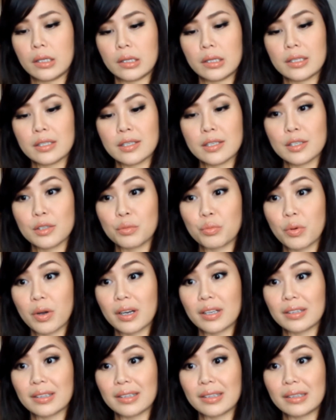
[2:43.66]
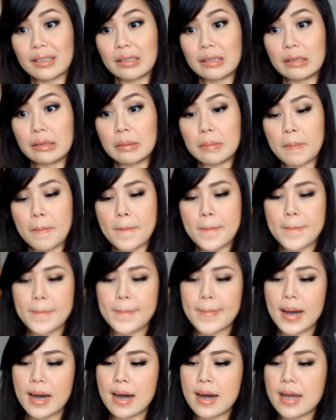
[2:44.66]
this is what
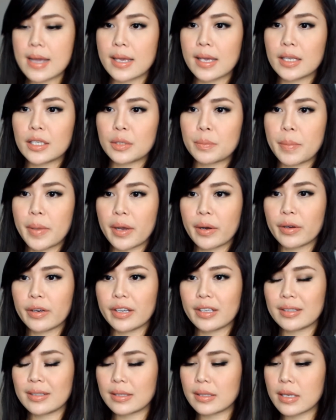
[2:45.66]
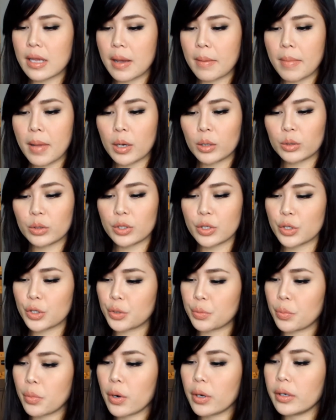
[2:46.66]
my experience about this
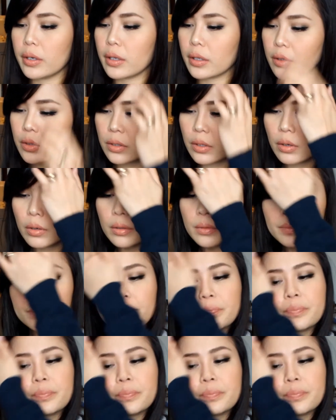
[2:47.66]
product. So